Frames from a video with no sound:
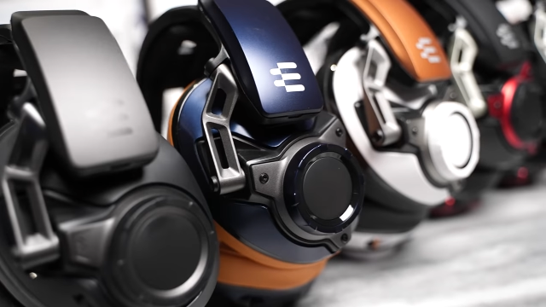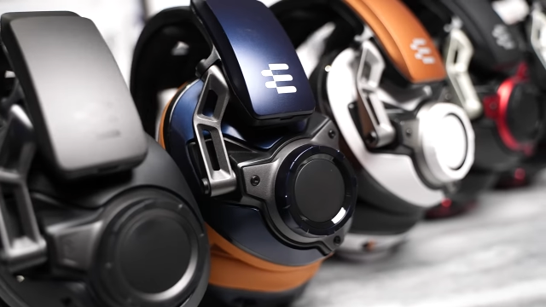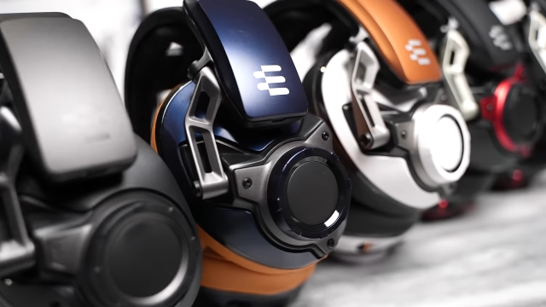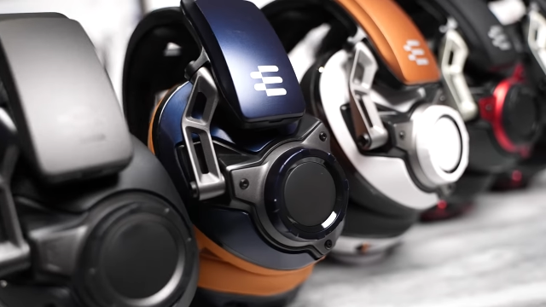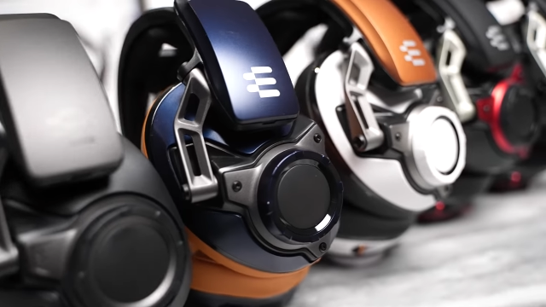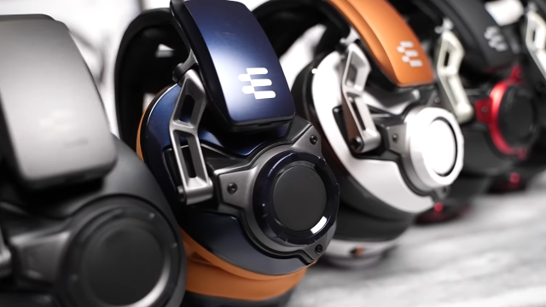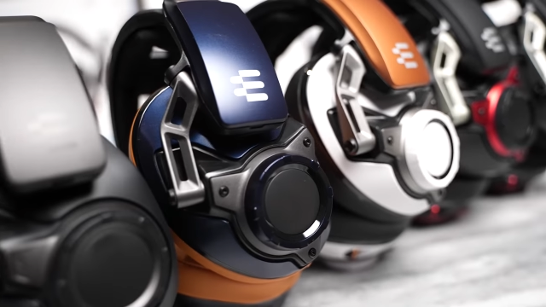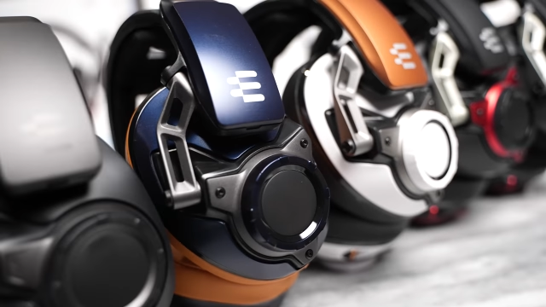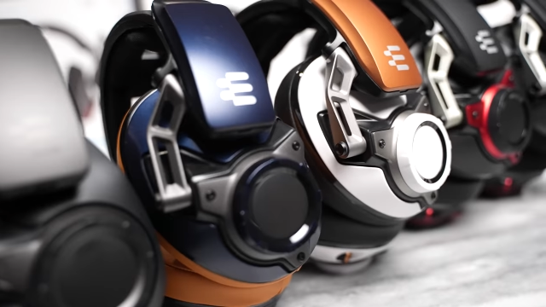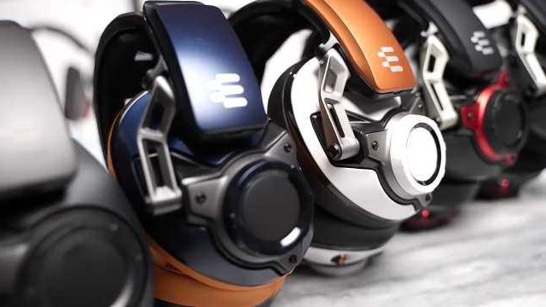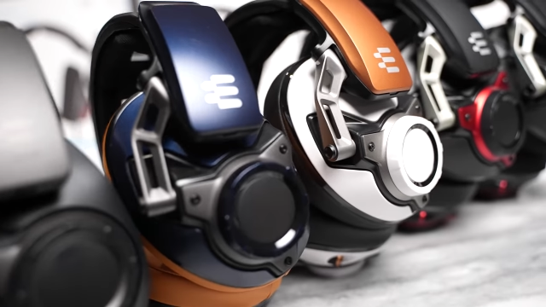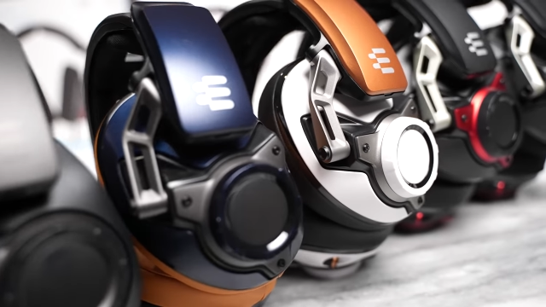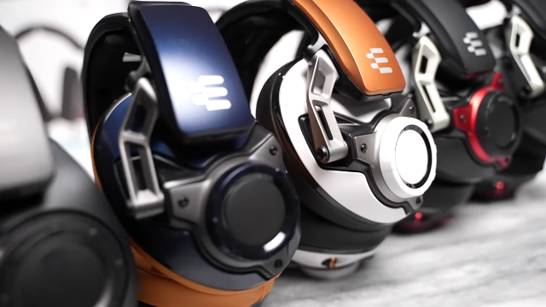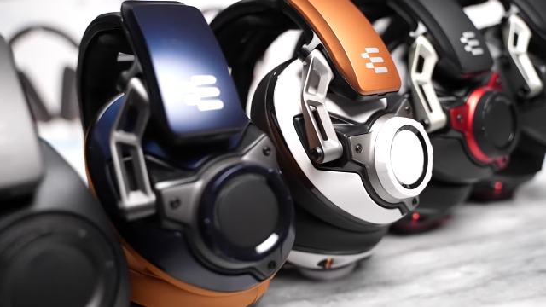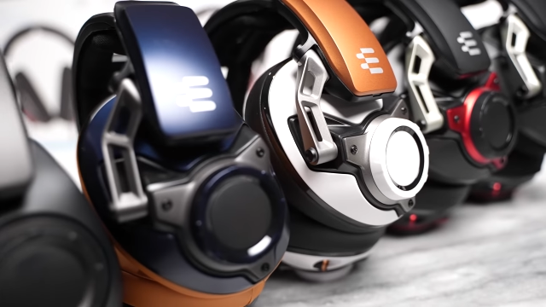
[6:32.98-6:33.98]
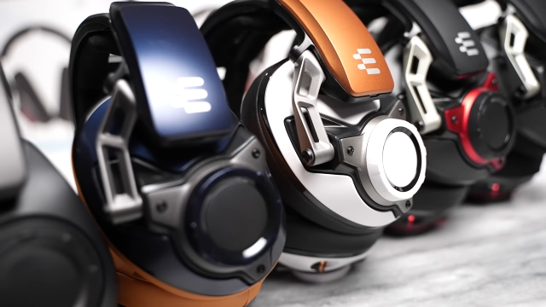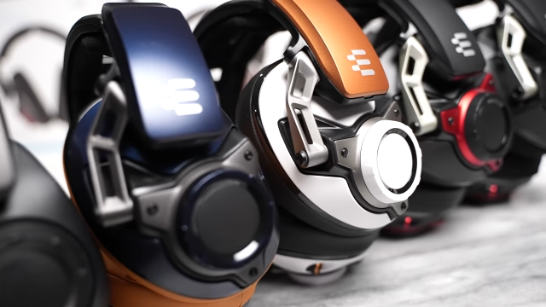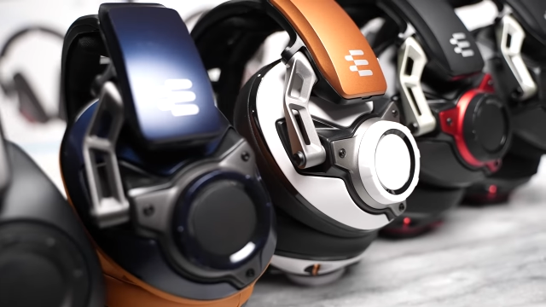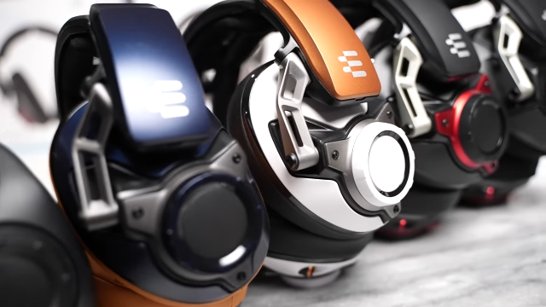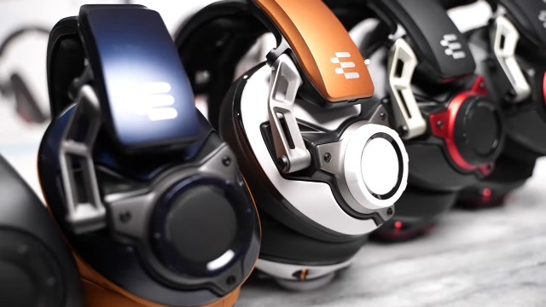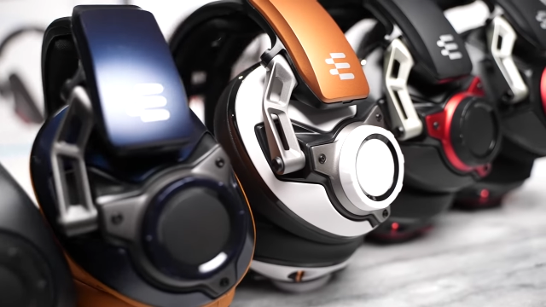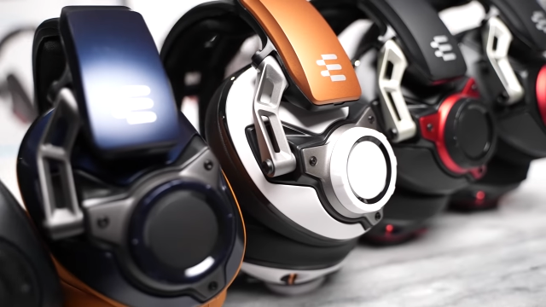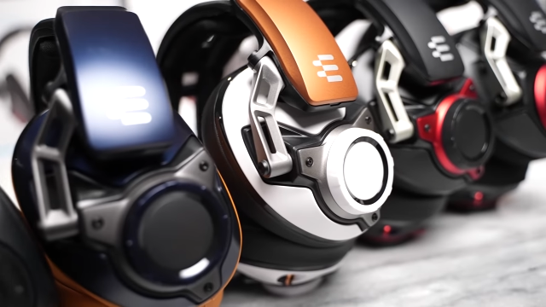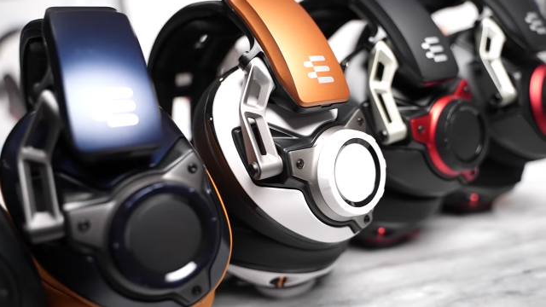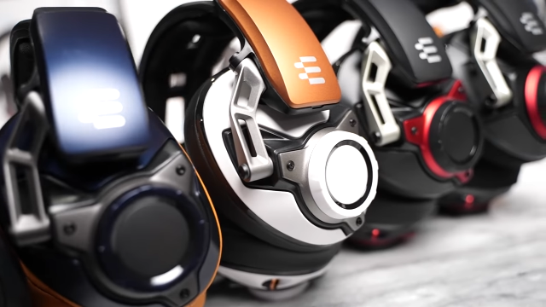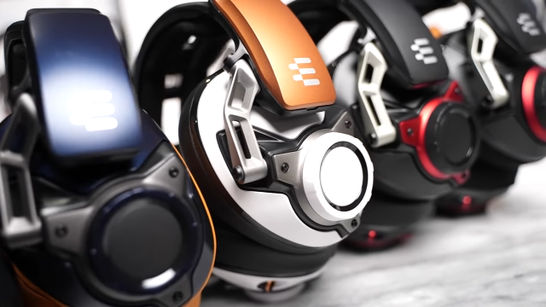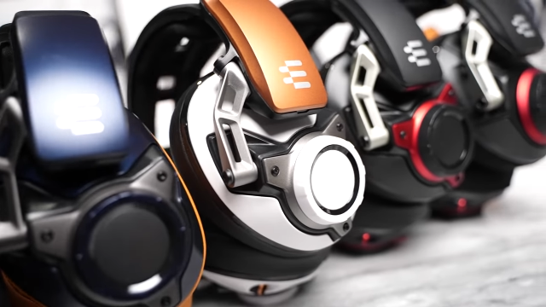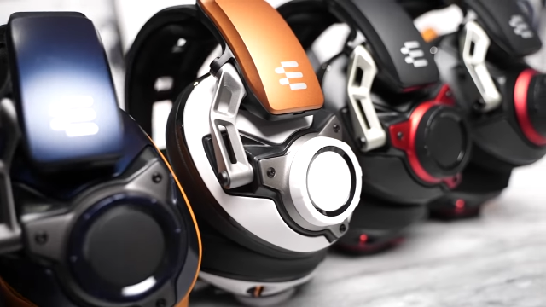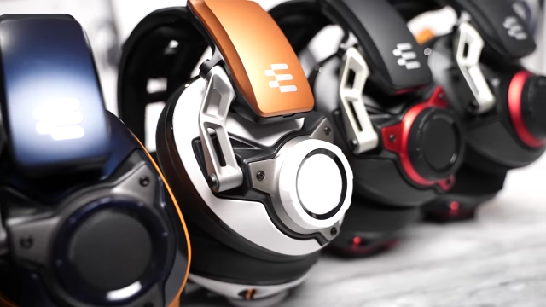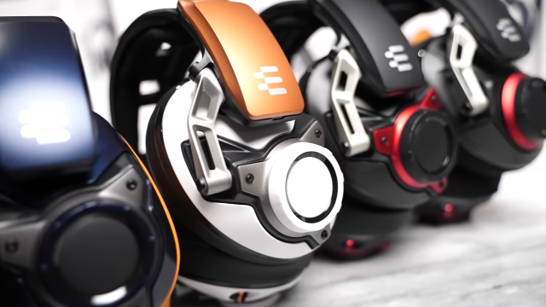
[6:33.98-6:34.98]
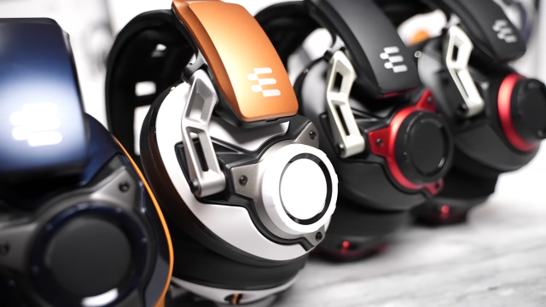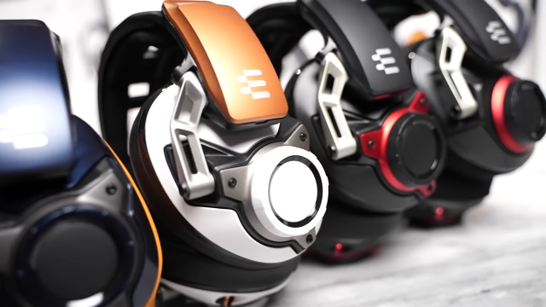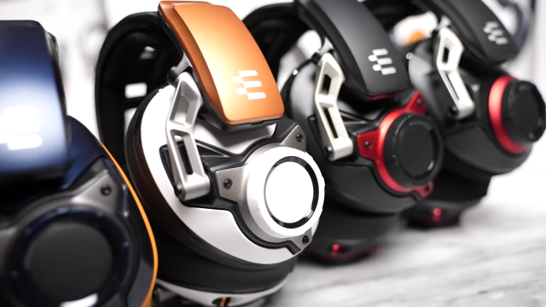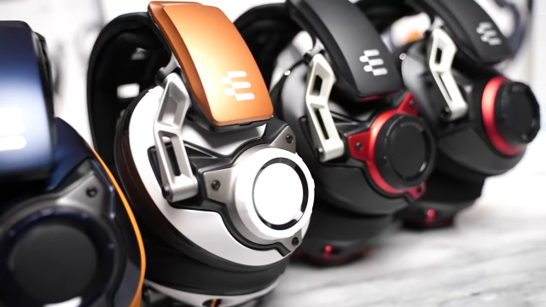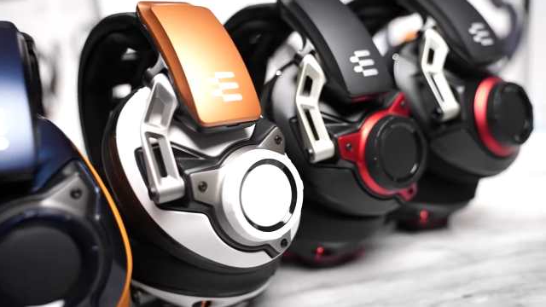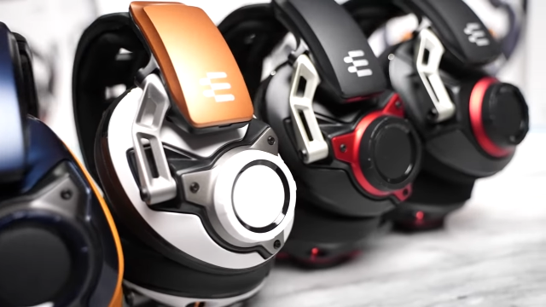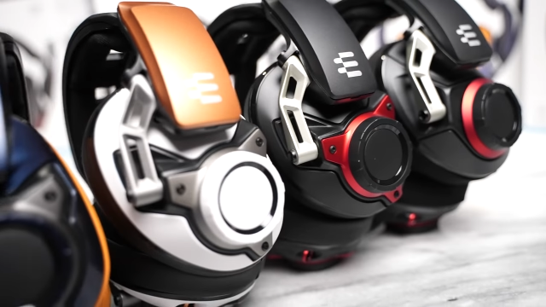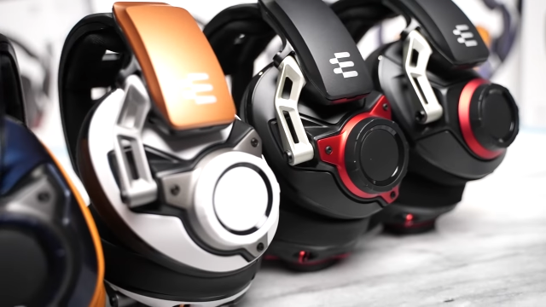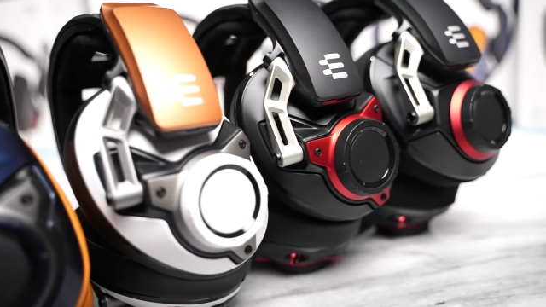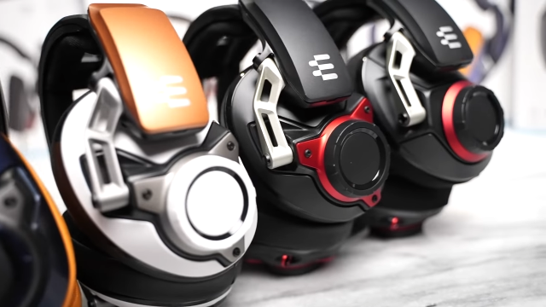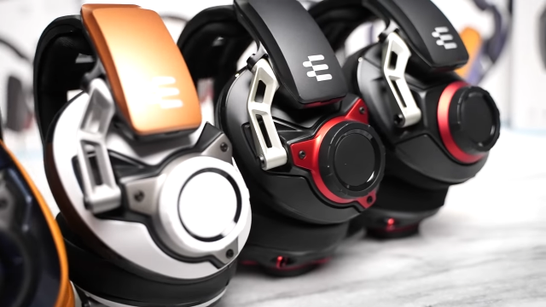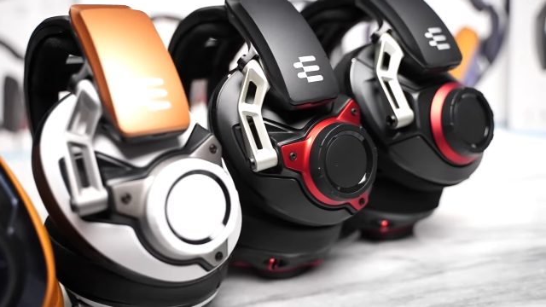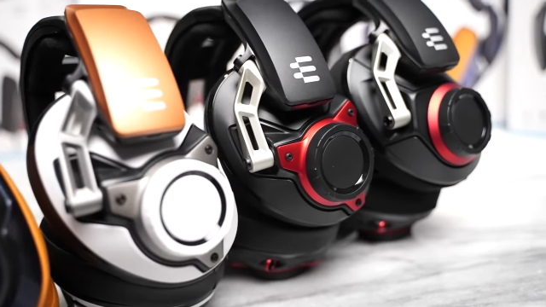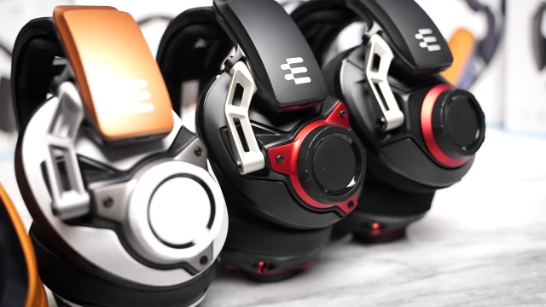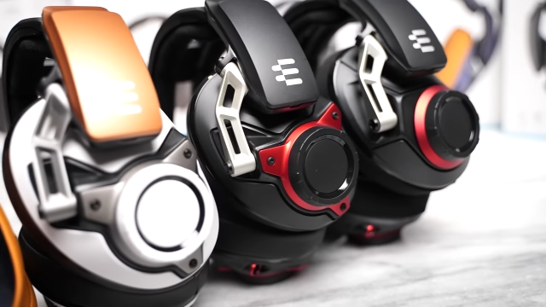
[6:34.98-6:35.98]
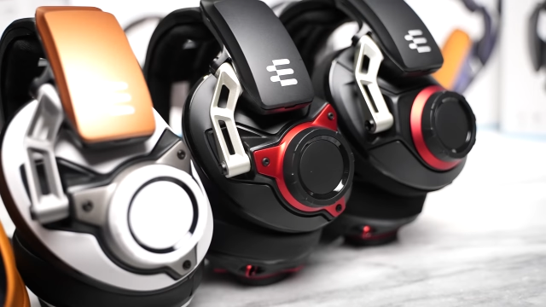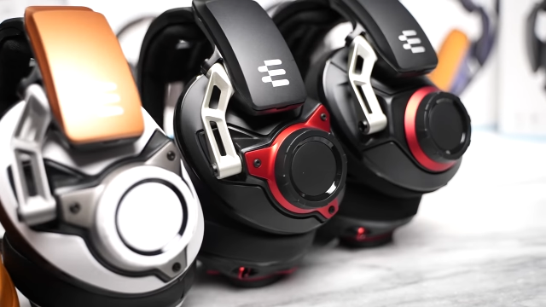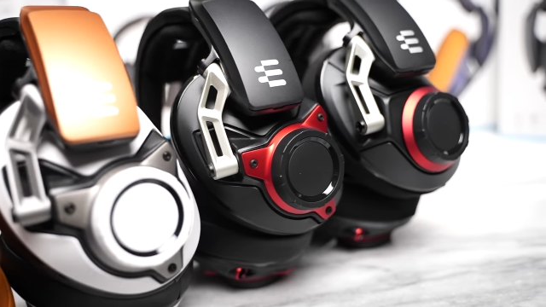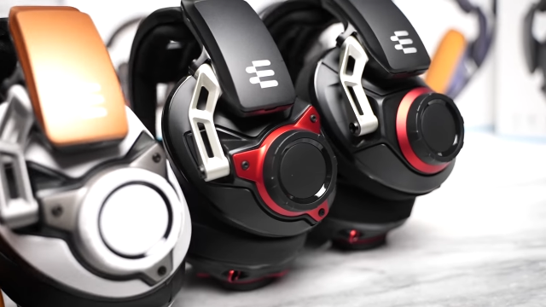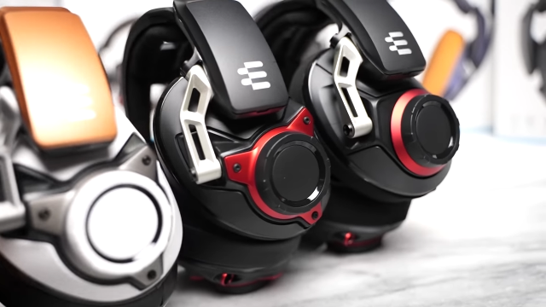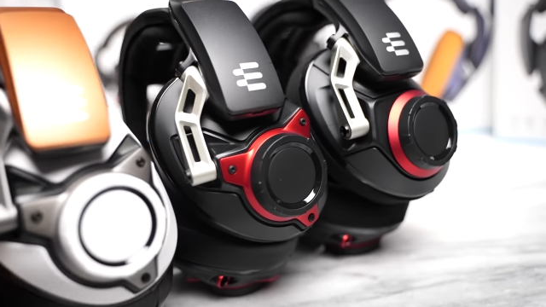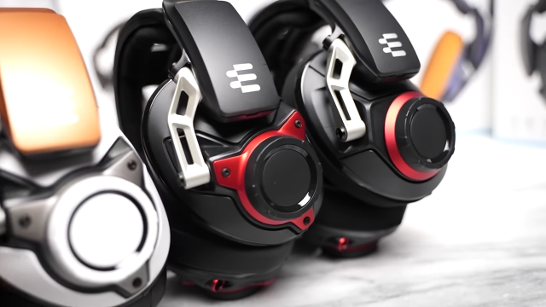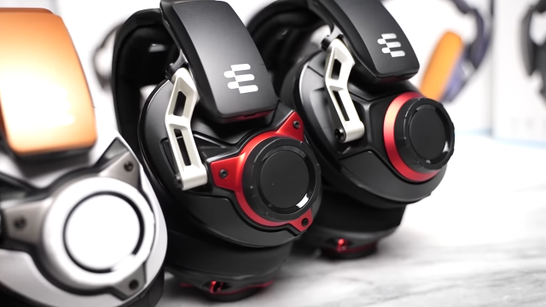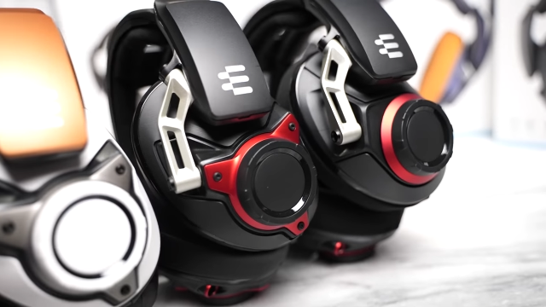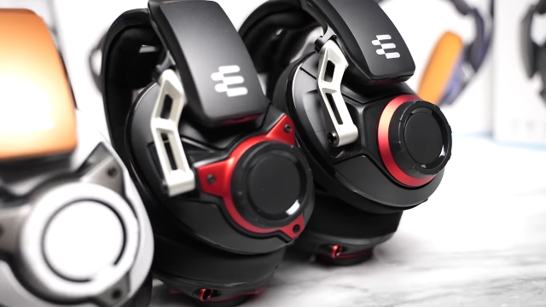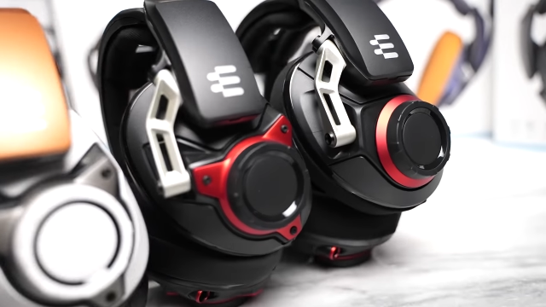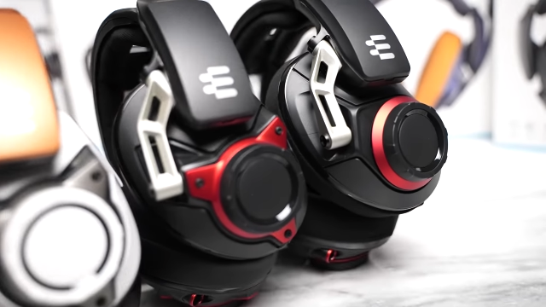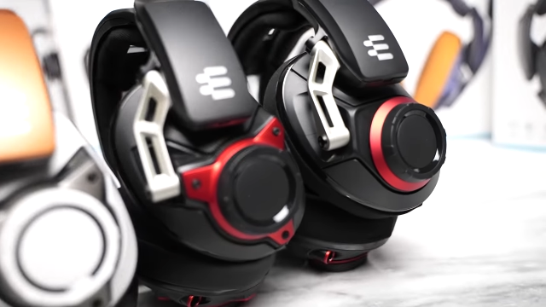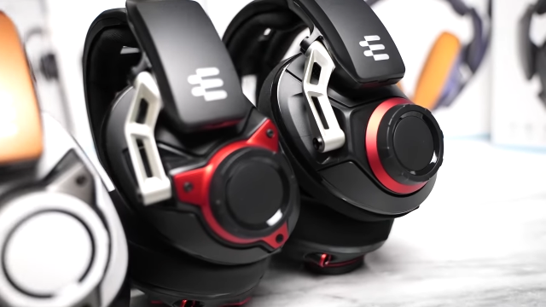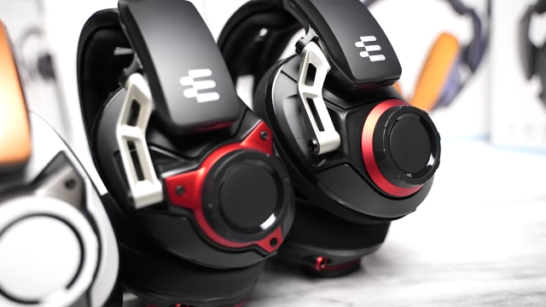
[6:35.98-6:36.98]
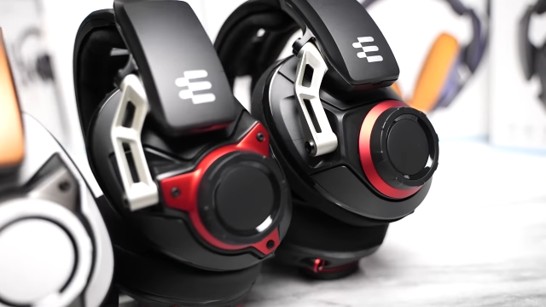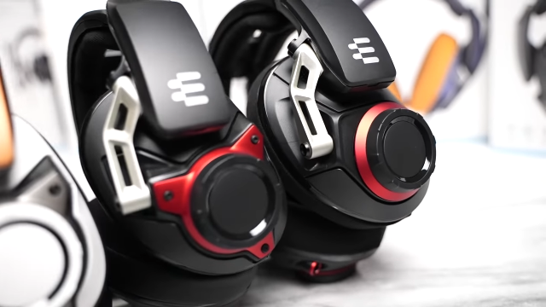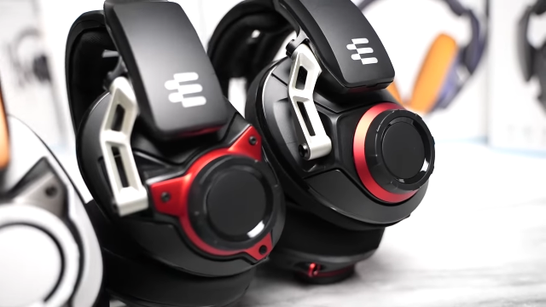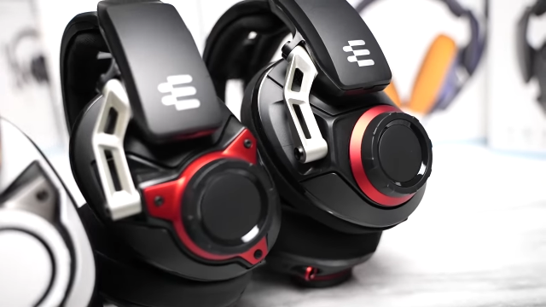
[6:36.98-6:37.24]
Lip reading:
[unreadable: no face in view]